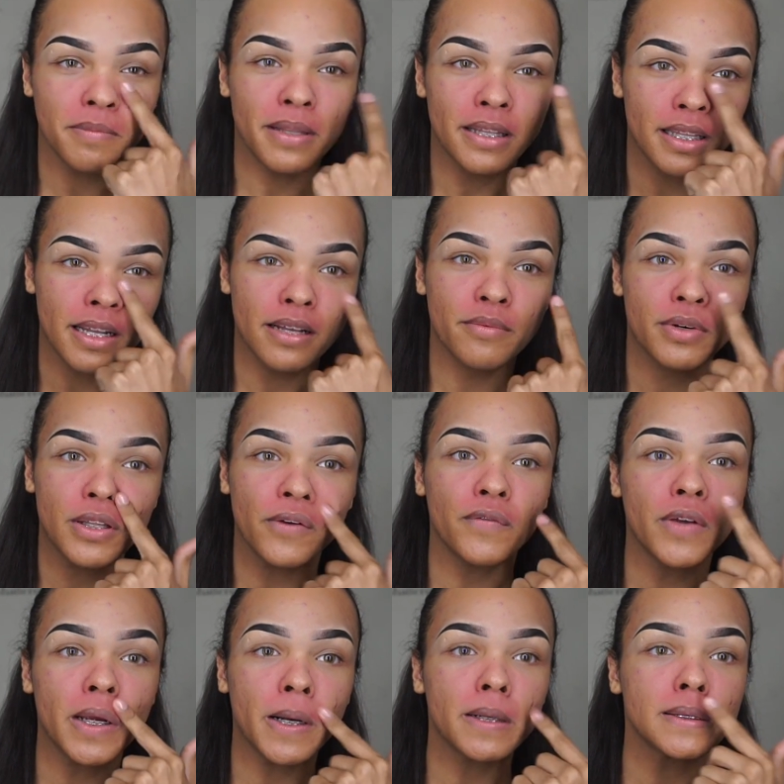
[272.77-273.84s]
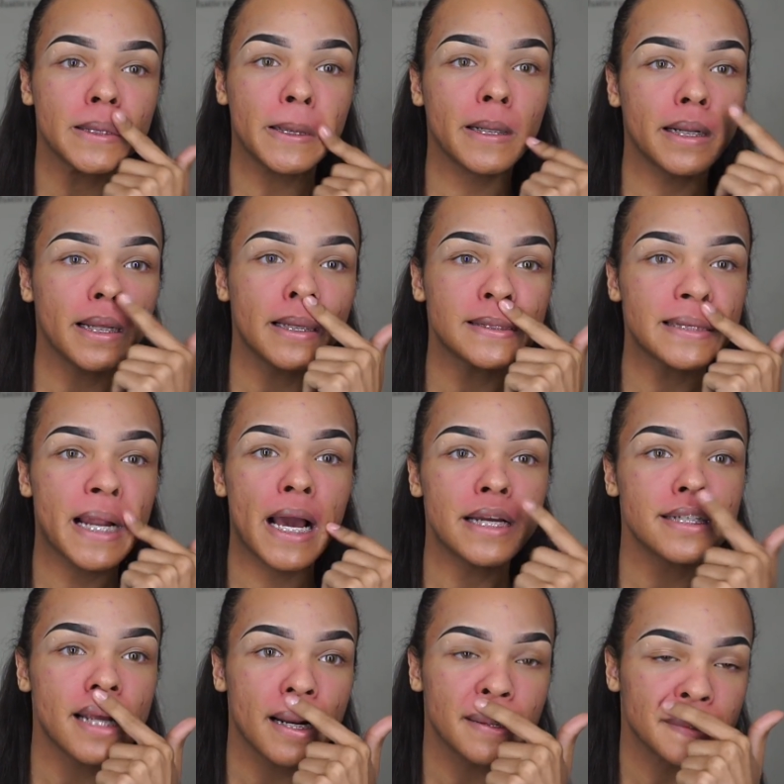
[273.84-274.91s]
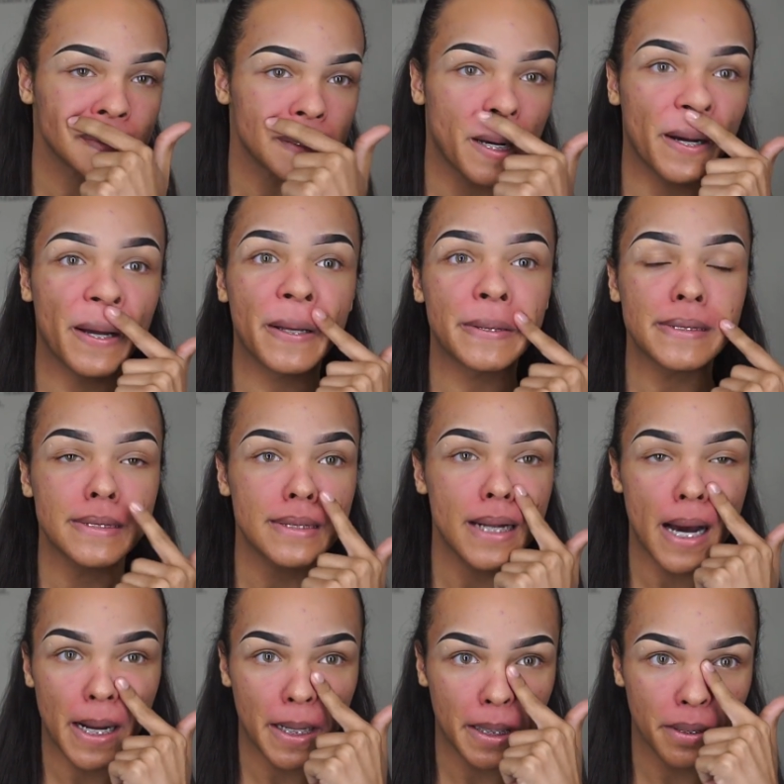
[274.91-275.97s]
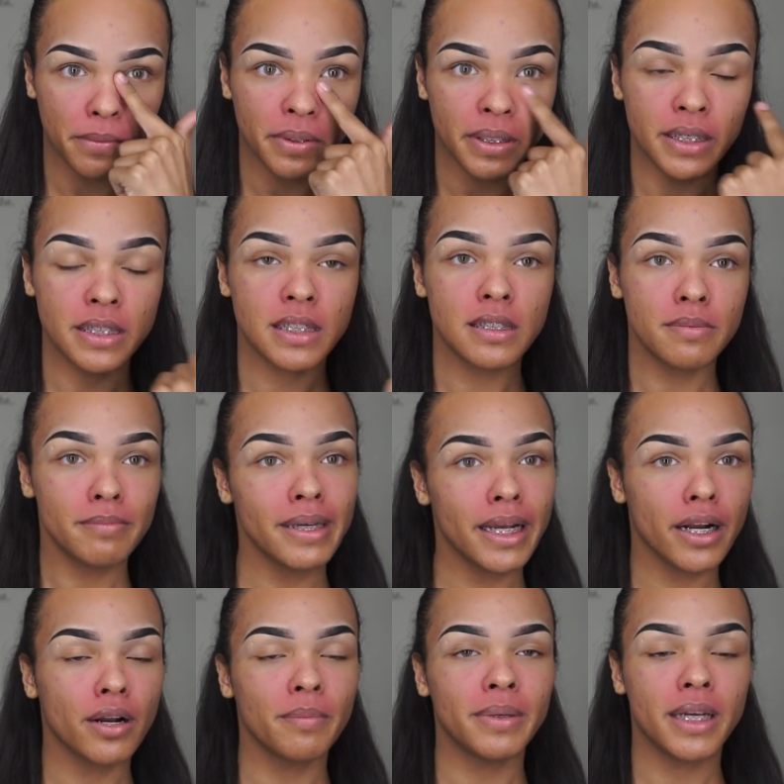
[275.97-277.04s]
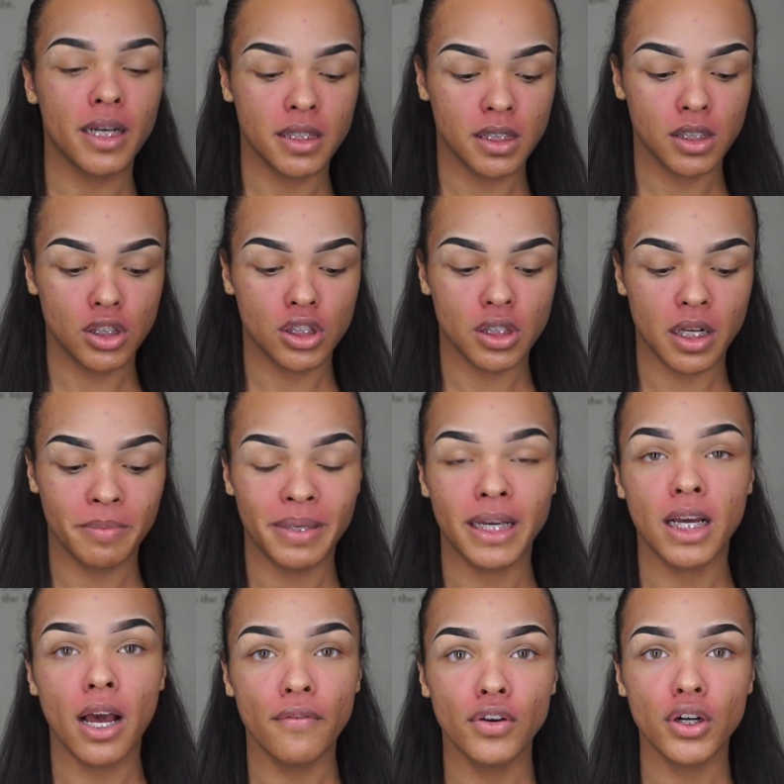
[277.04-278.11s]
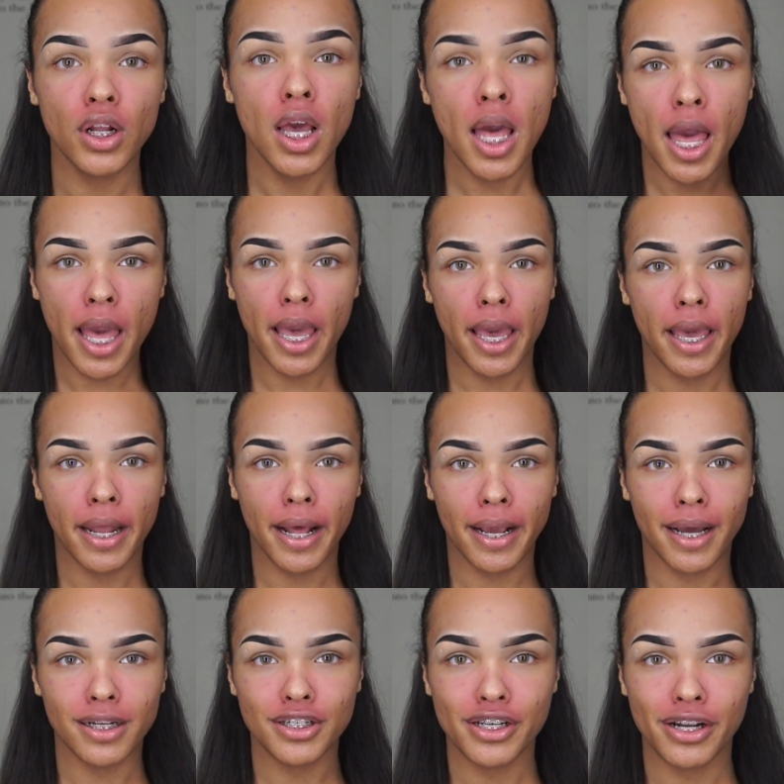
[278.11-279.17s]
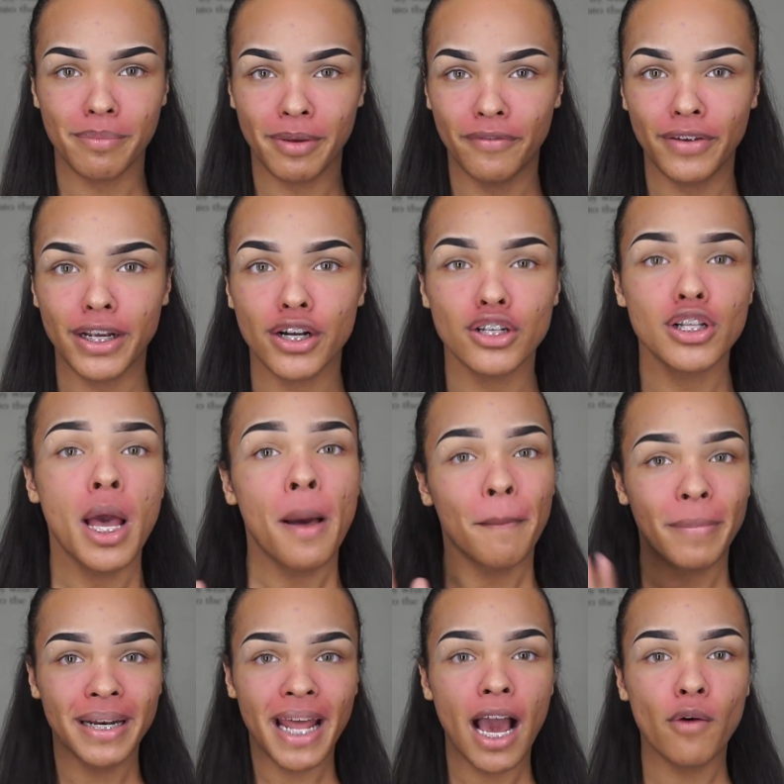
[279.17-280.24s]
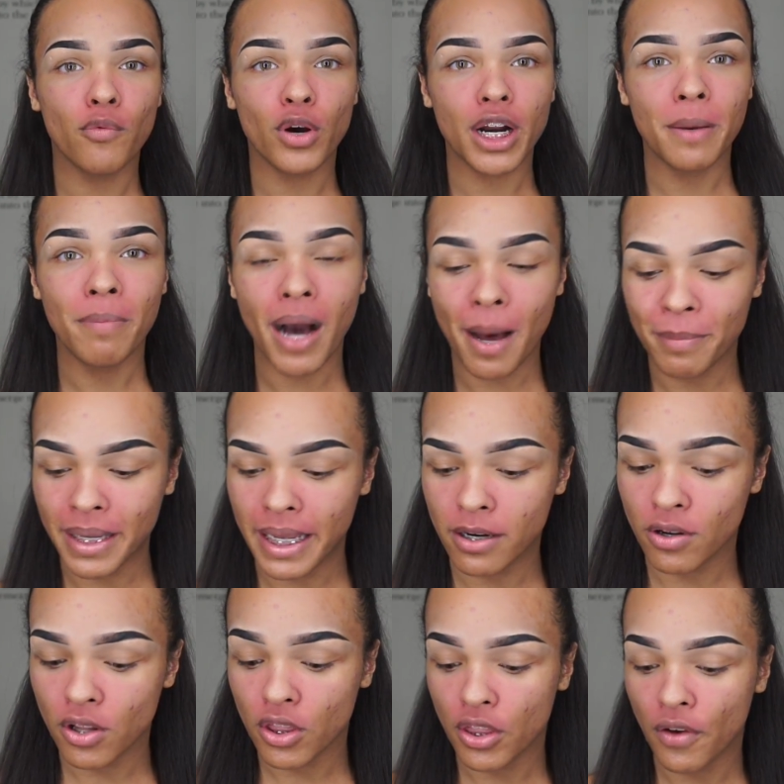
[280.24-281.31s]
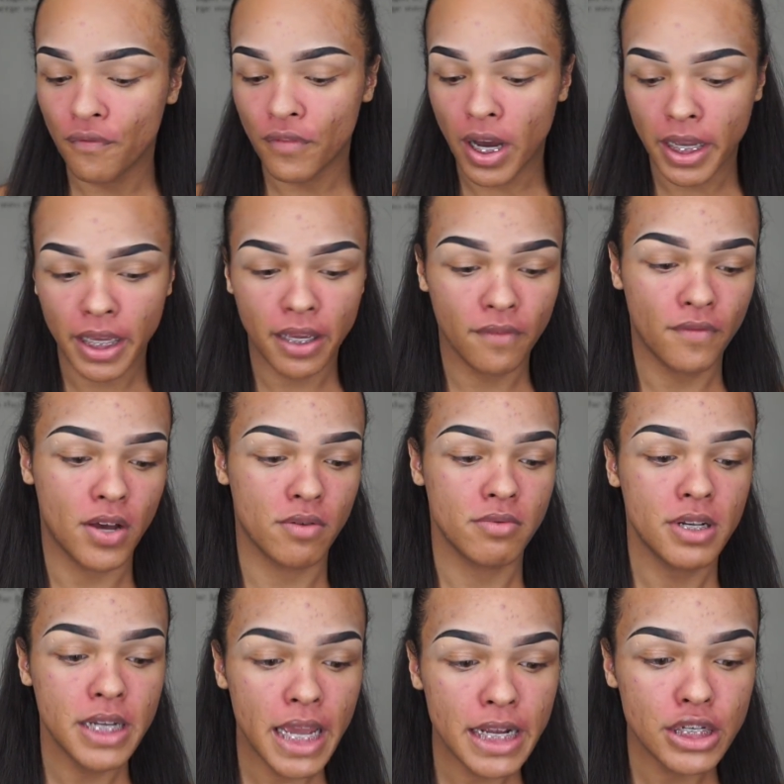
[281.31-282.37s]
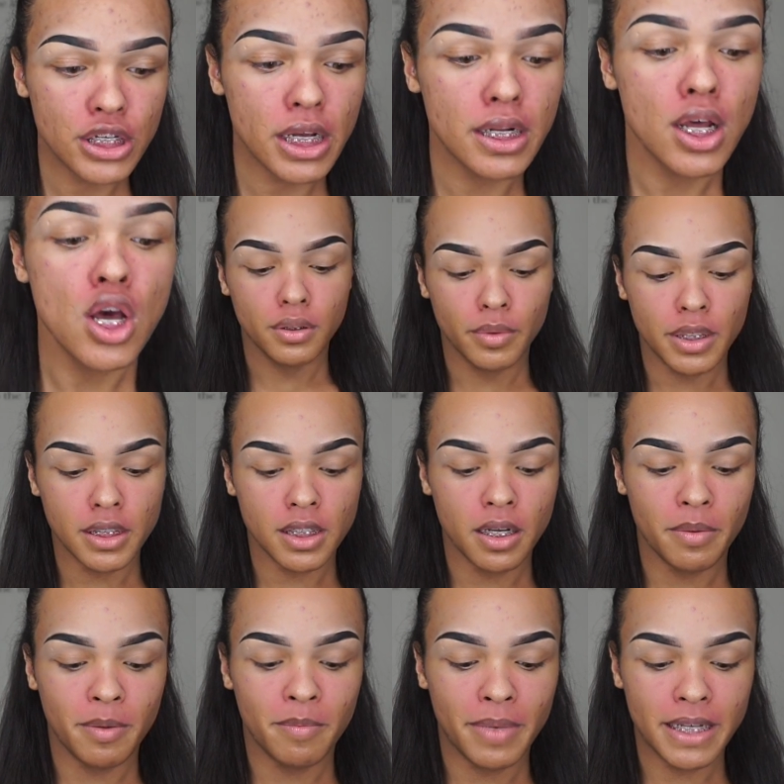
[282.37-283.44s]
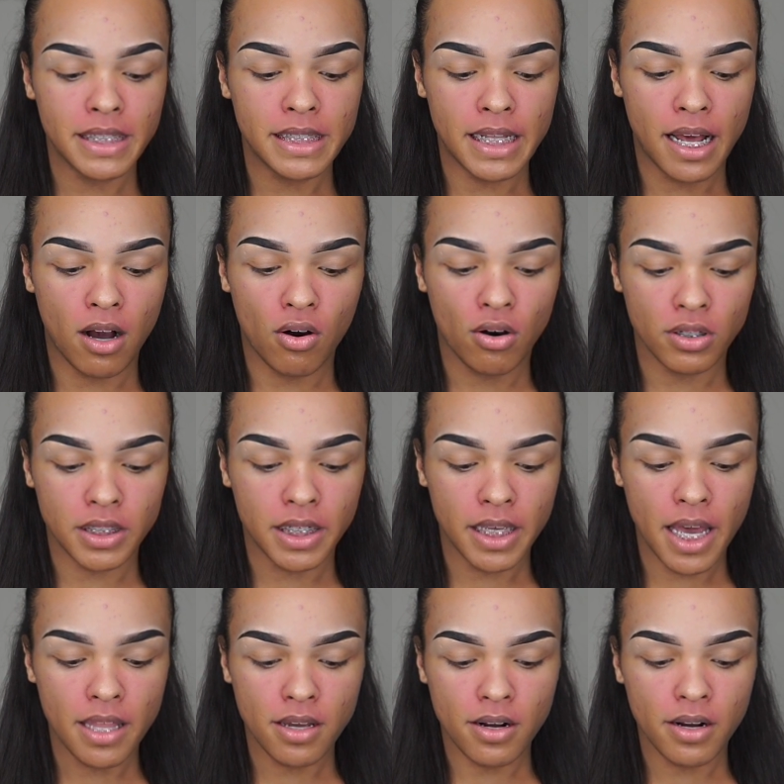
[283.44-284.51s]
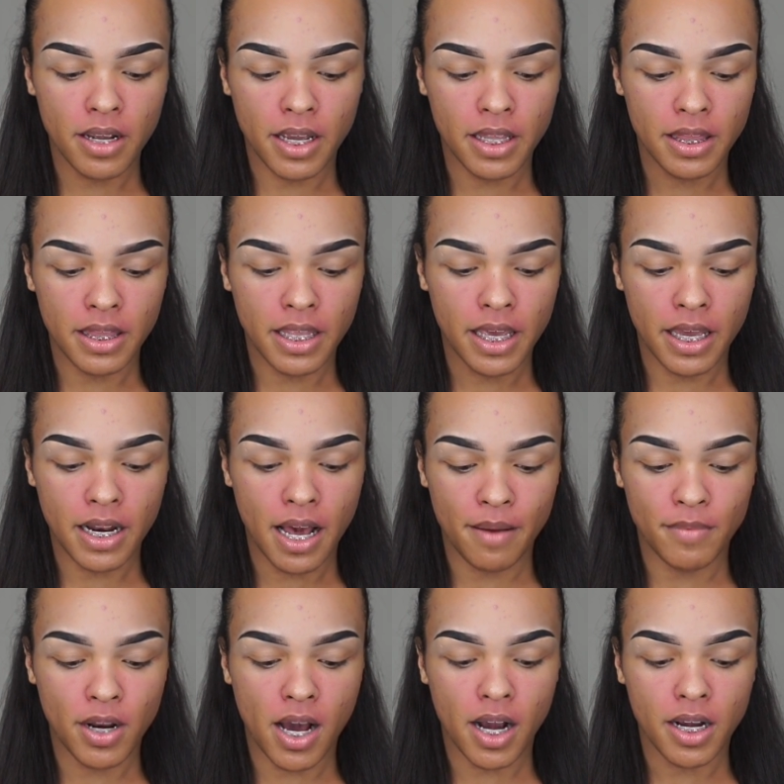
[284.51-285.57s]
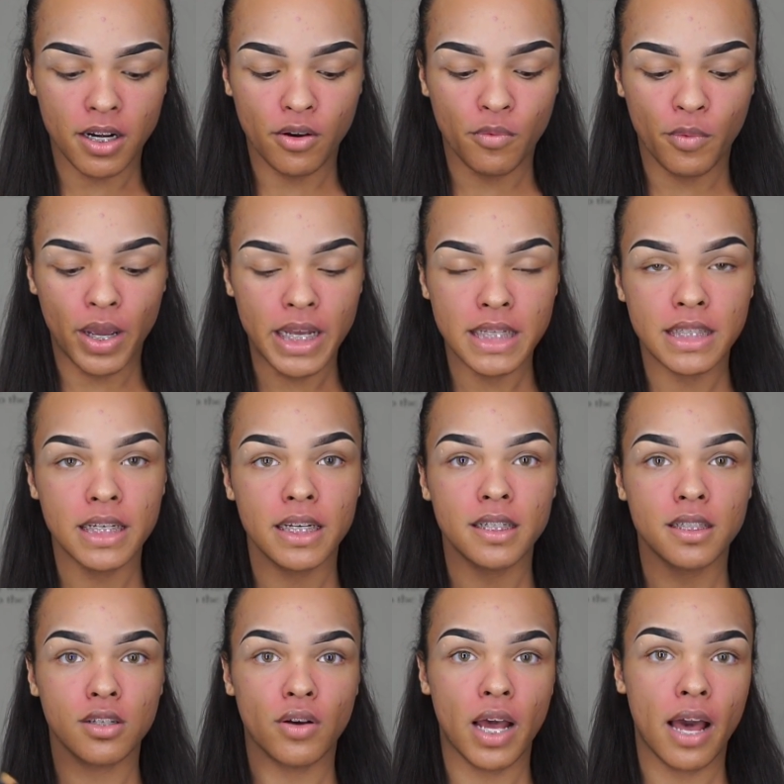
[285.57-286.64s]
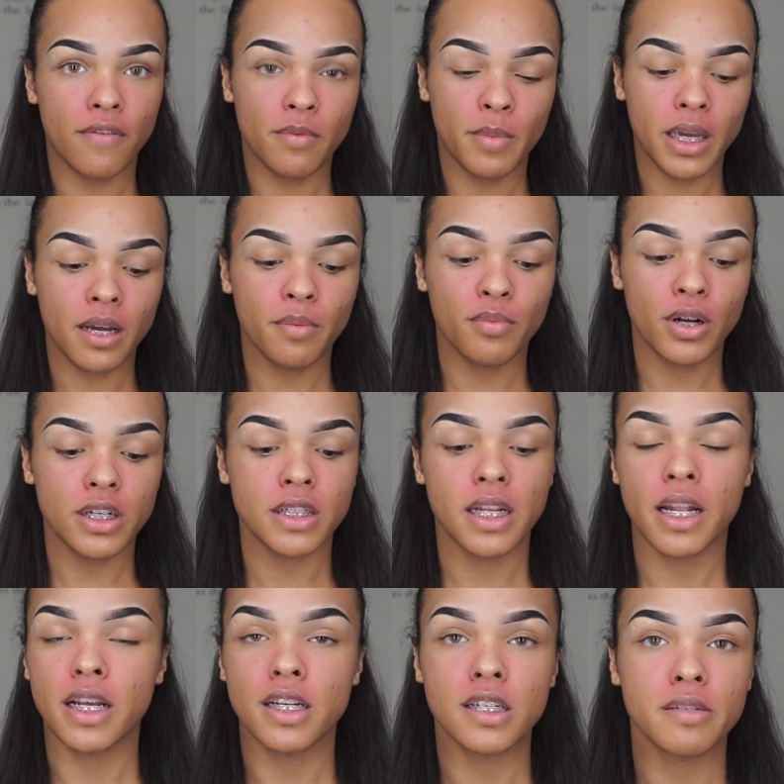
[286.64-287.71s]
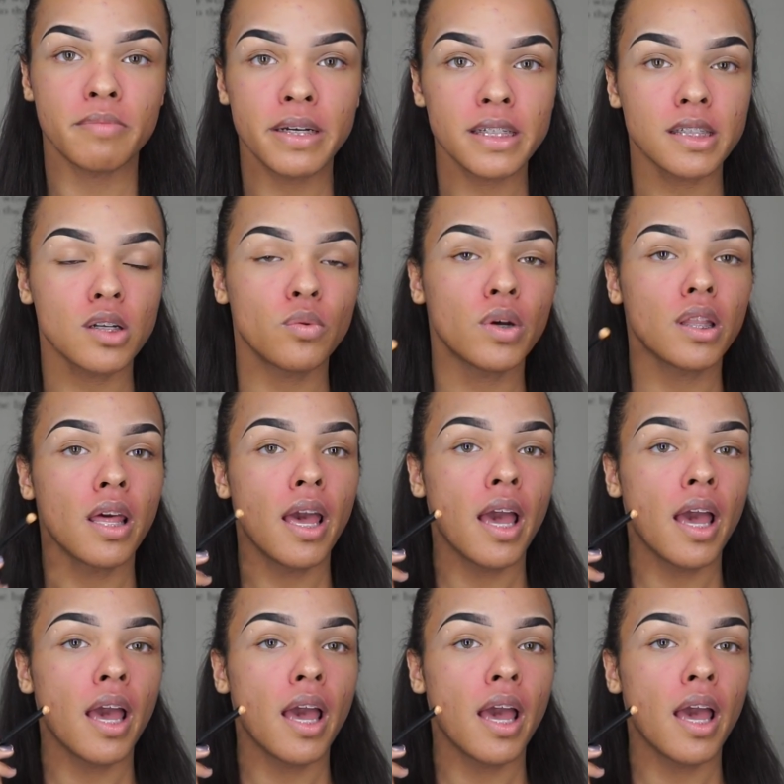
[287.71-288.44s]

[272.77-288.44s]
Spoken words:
blend that in with your fingers, and it is an eyeshadow, so it's not gonna really smear because it's just gonna be covered. And I got shit on my fingers. But now we're gonna pop in the fucking foundation. So we're just gonna be mixing that all together, and then I'm not gonna waste it. So I have a makeup brush that I just mixed it with,